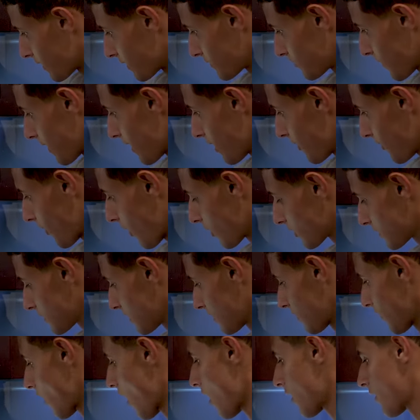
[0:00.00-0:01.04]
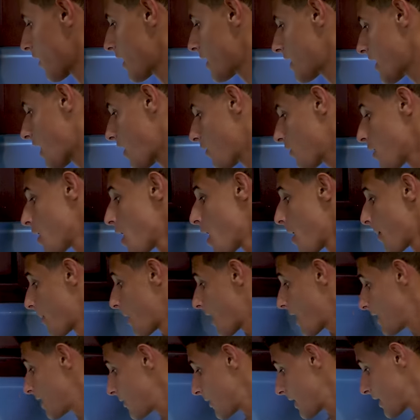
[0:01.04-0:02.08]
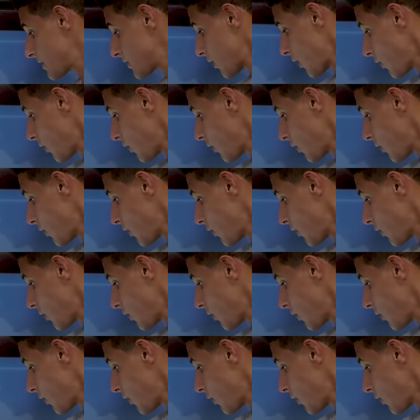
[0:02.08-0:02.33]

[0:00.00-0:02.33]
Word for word: its way up onto the rock right now. But anyways,